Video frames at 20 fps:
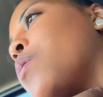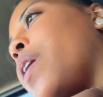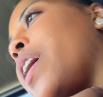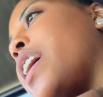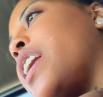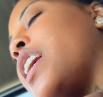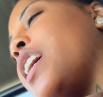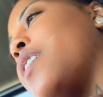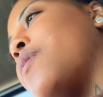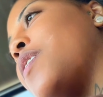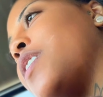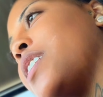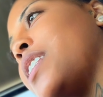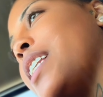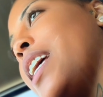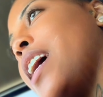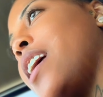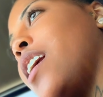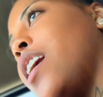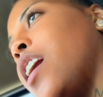Wayne even
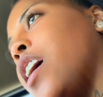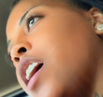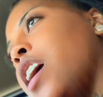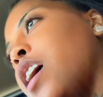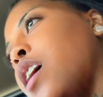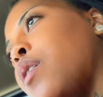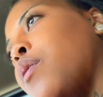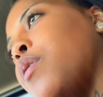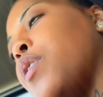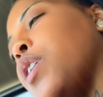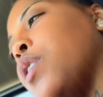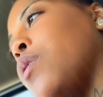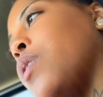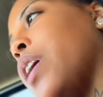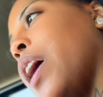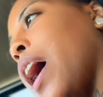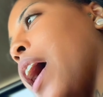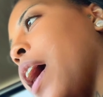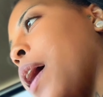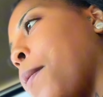said in the interview
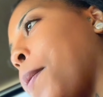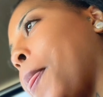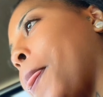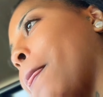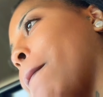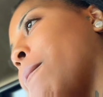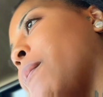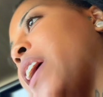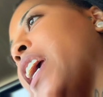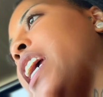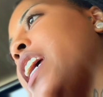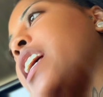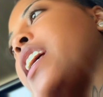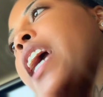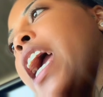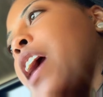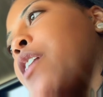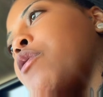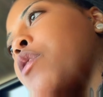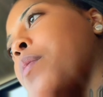that he
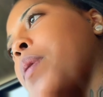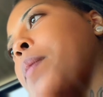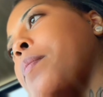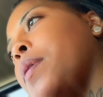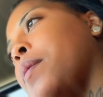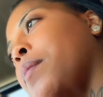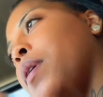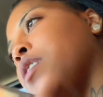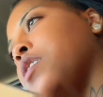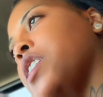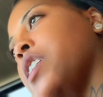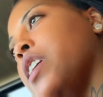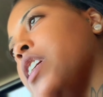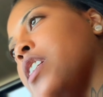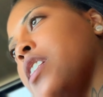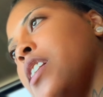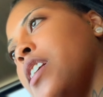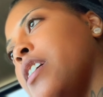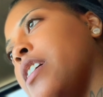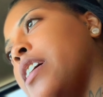can't remember most of his
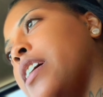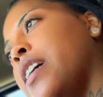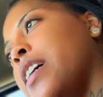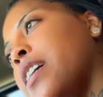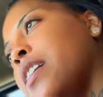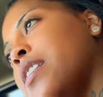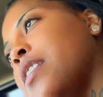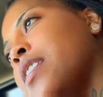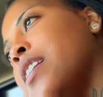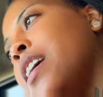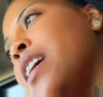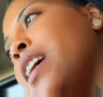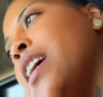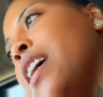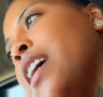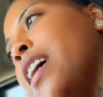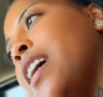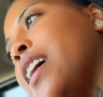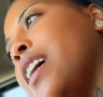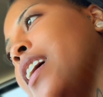lyrics.
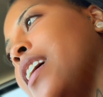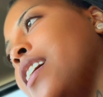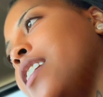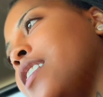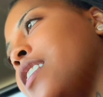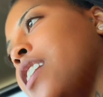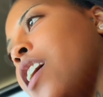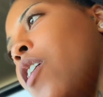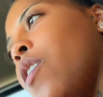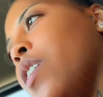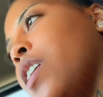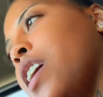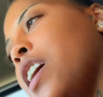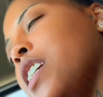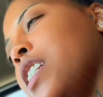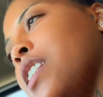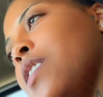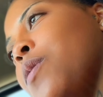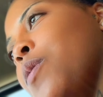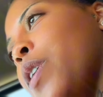So,
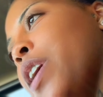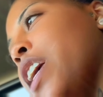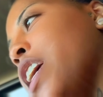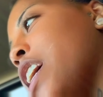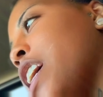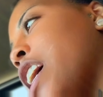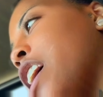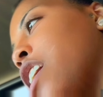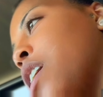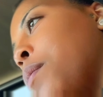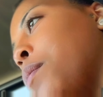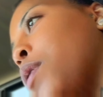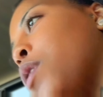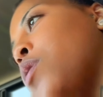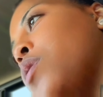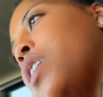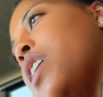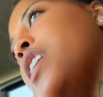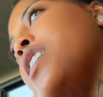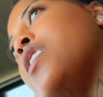cause when he get in the
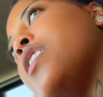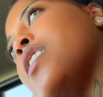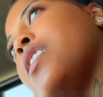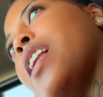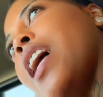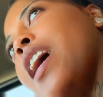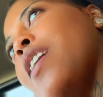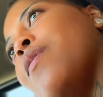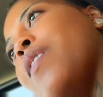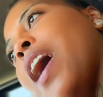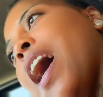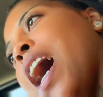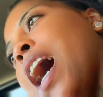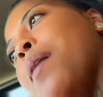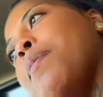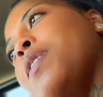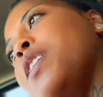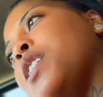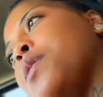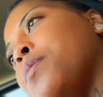booth, he just like
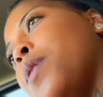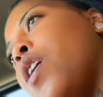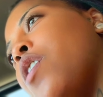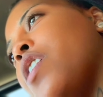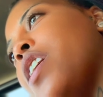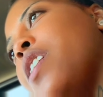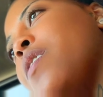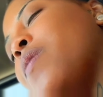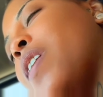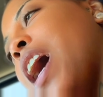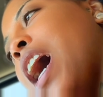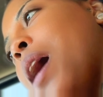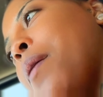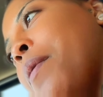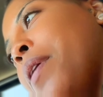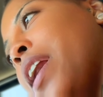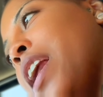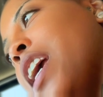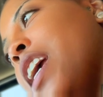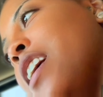vibe. He smoke, he vibe,
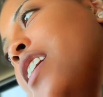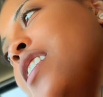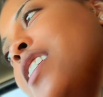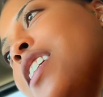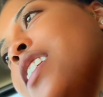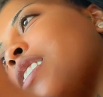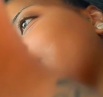and then he just,